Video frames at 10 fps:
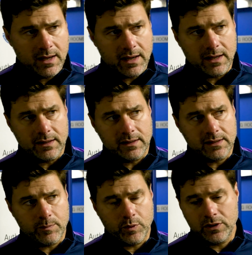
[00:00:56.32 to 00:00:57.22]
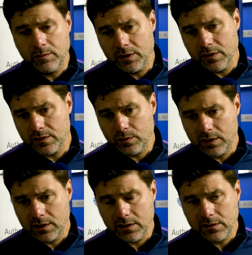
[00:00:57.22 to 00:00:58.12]
and disappointed because we
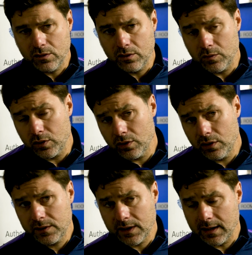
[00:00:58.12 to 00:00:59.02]
didn't score more goals.